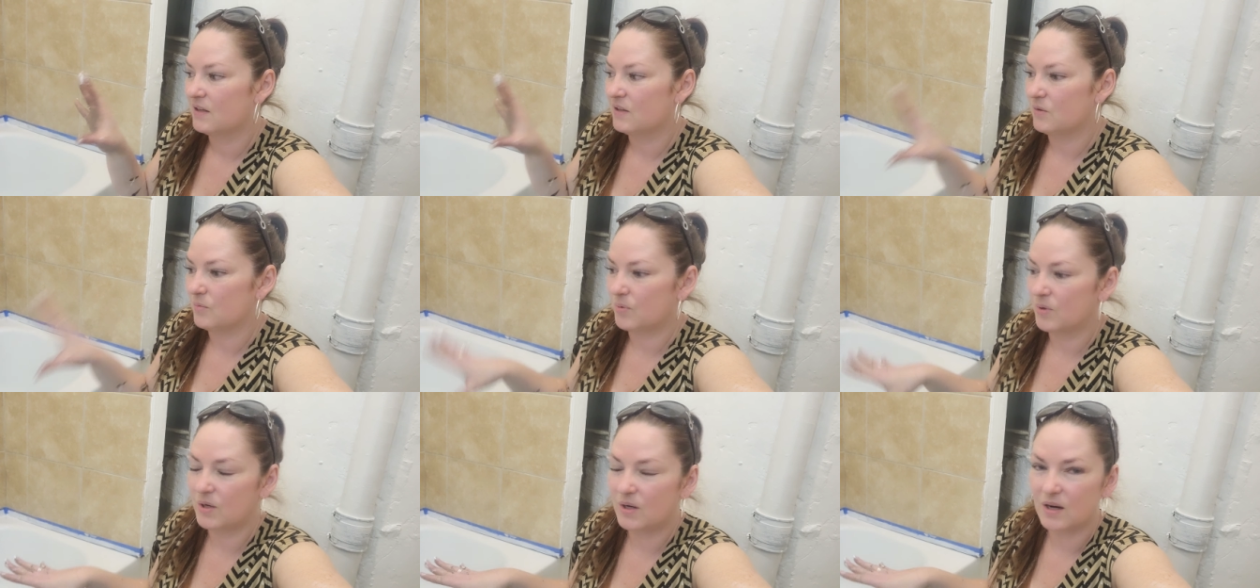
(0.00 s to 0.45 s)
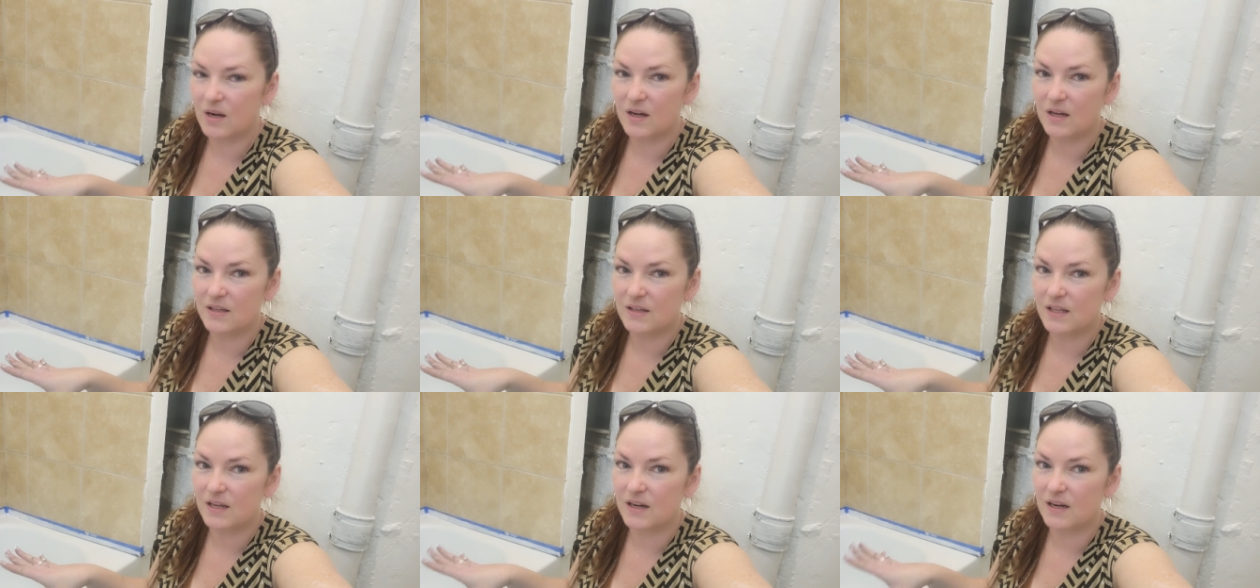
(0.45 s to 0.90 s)
you put it
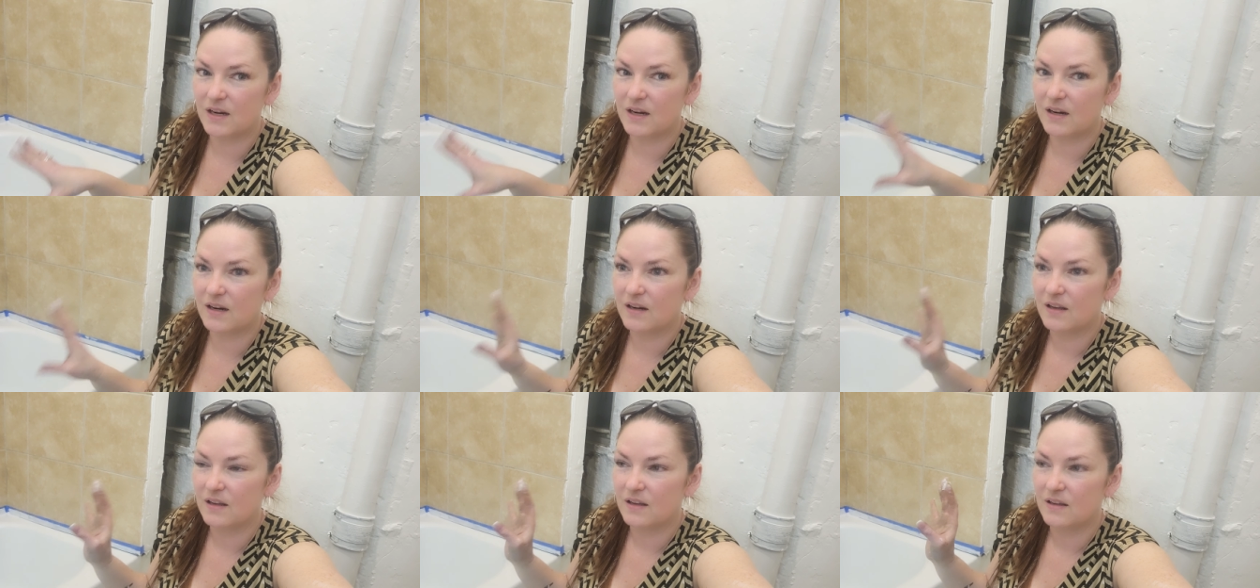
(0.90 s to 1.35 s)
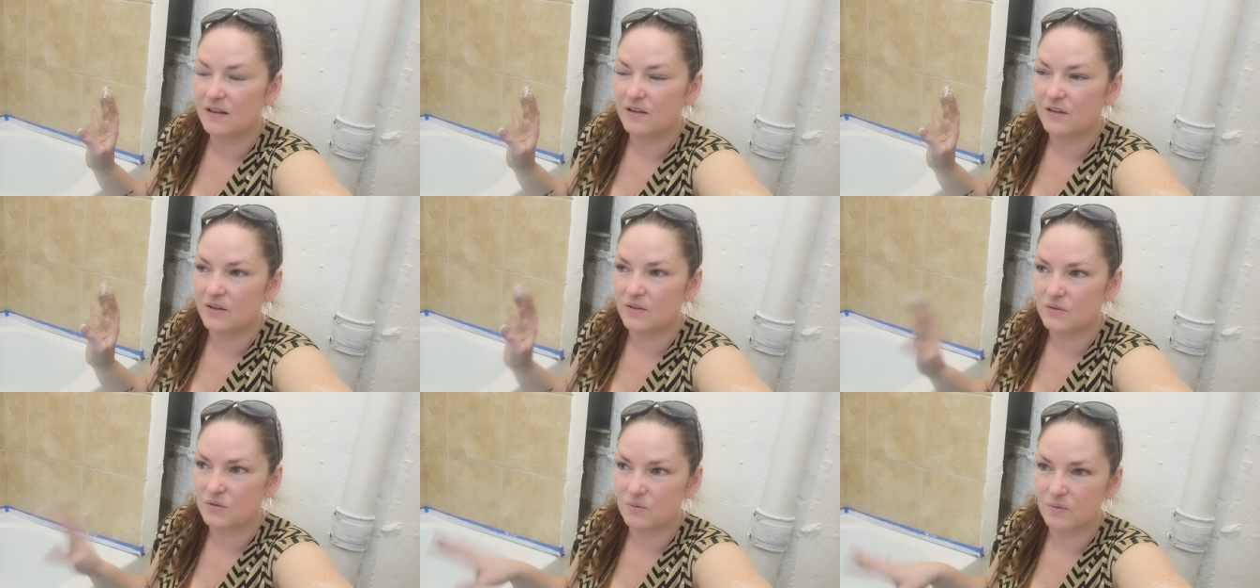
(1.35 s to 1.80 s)
on there,
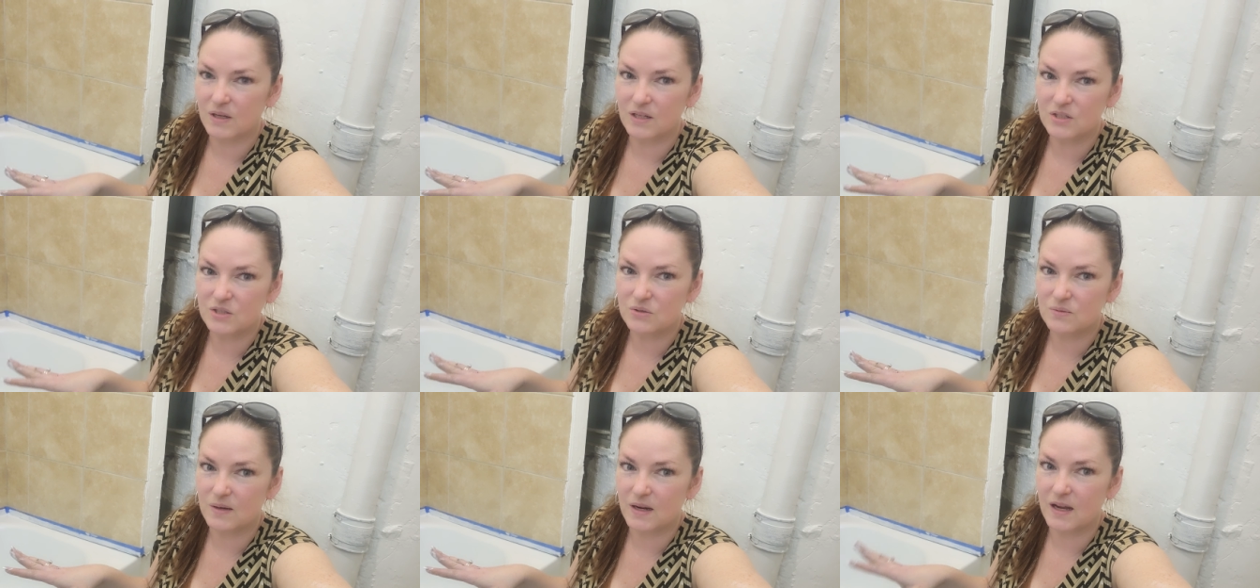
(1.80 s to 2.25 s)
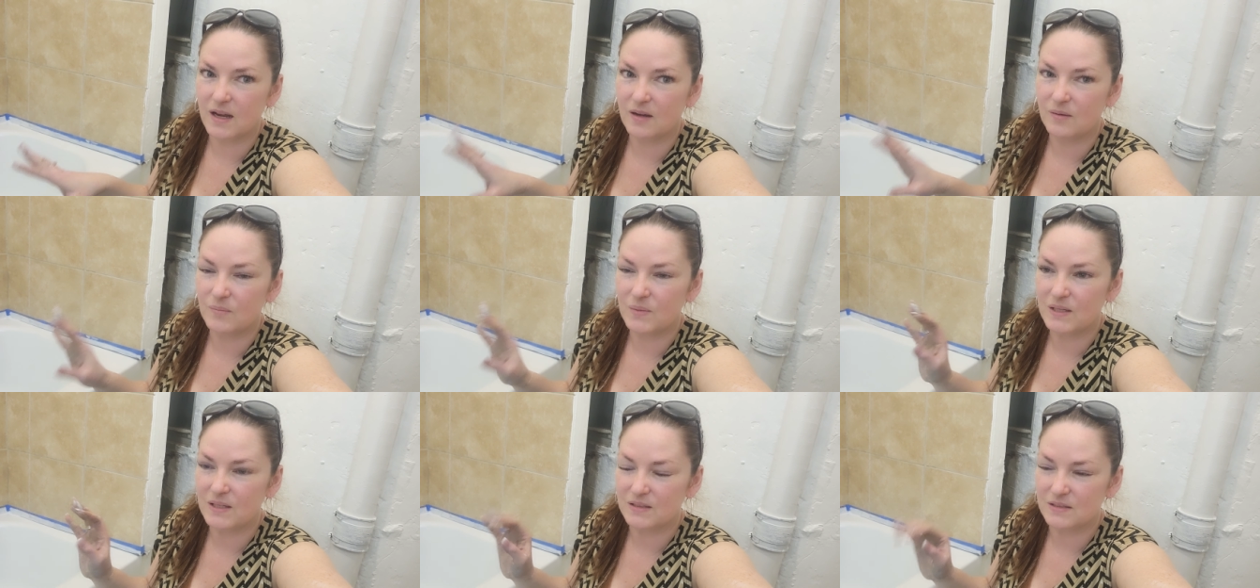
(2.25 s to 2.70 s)
you have to rush
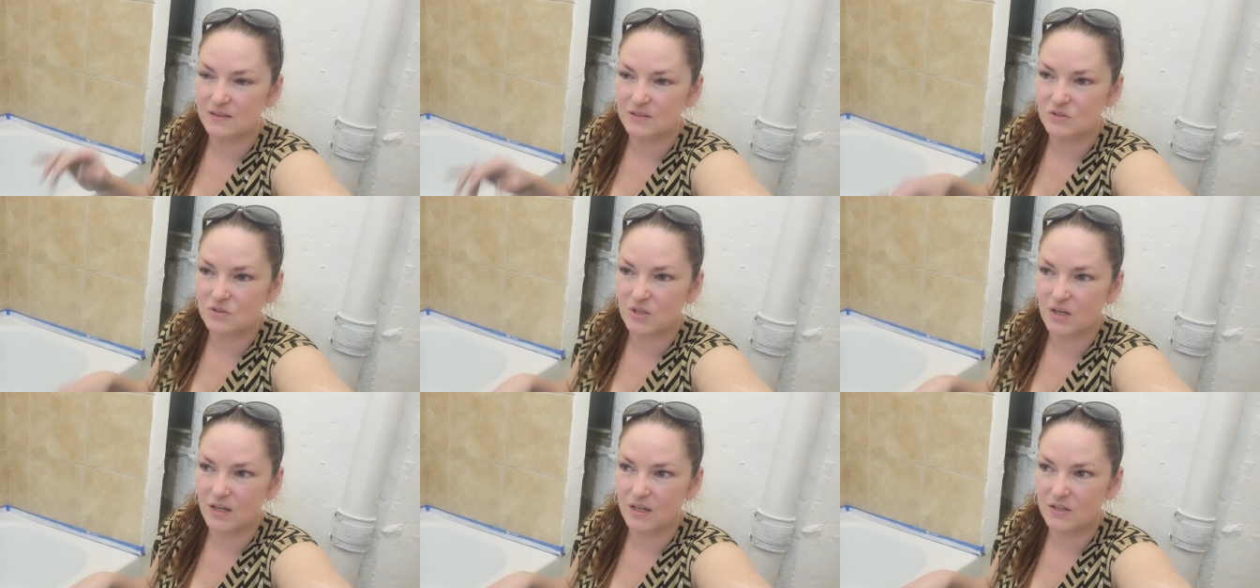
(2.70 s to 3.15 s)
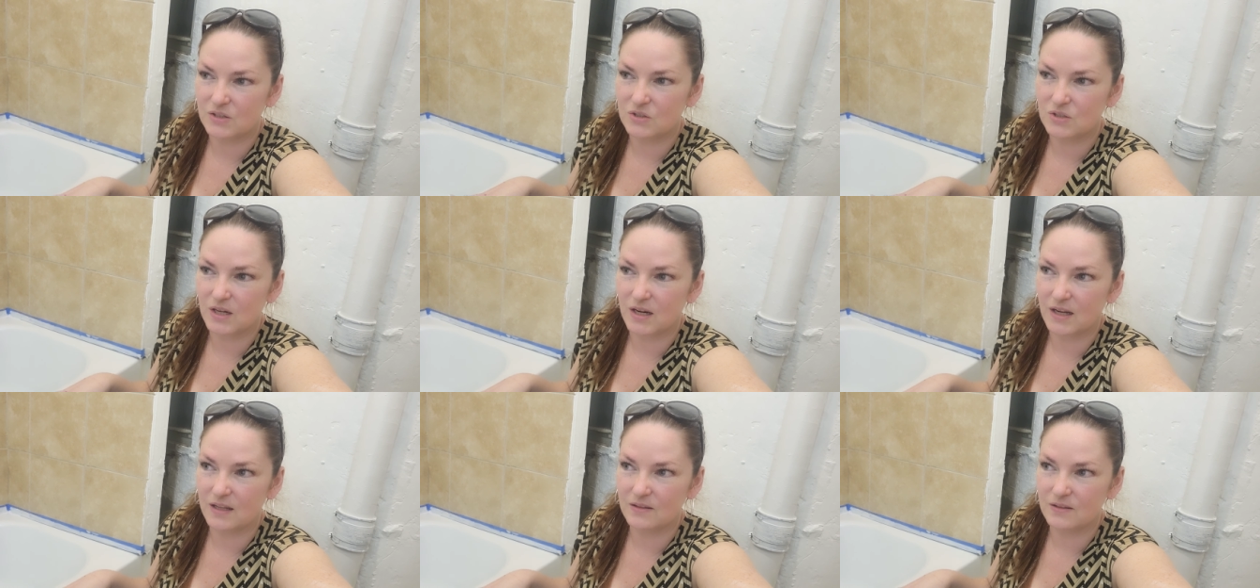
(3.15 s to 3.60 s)
around because it's trying to
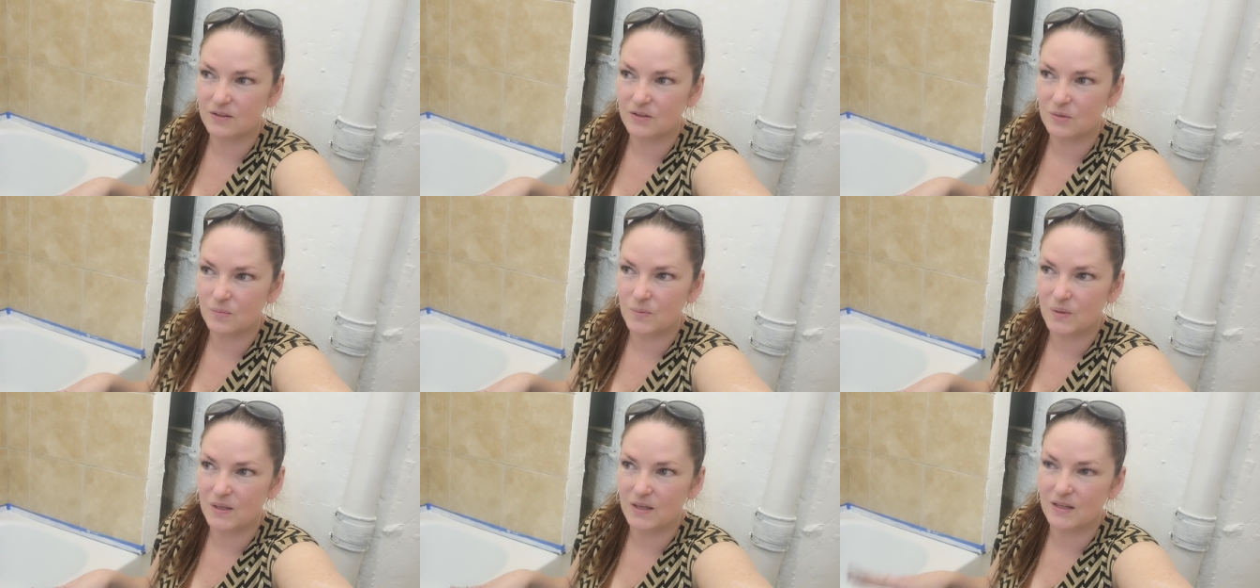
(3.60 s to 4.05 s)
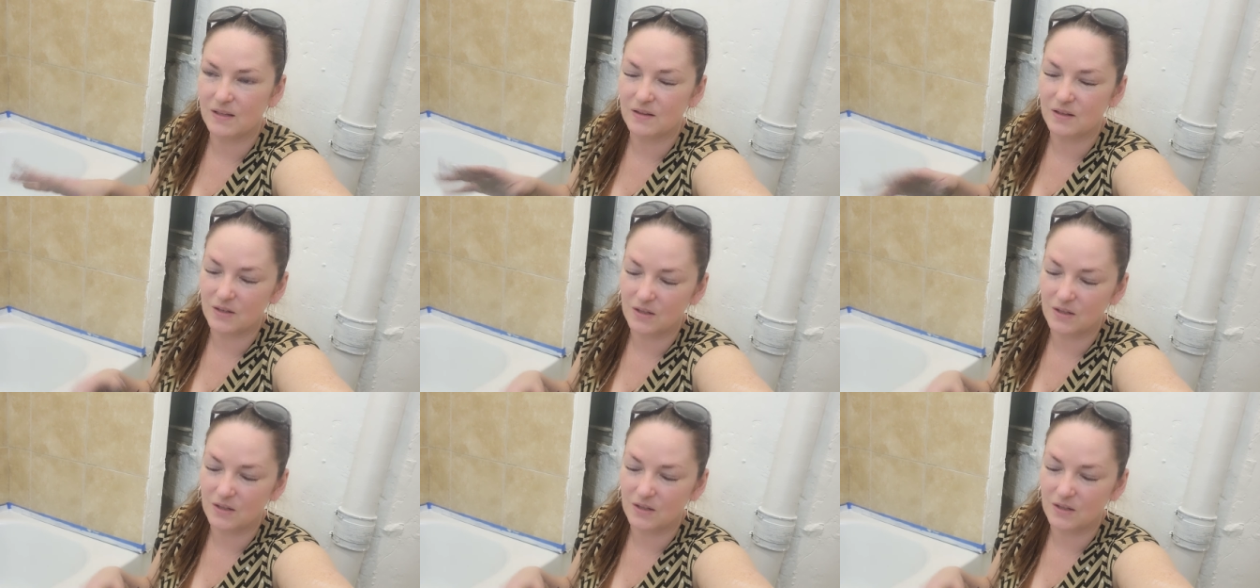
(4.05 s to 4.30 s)
dry a little bit,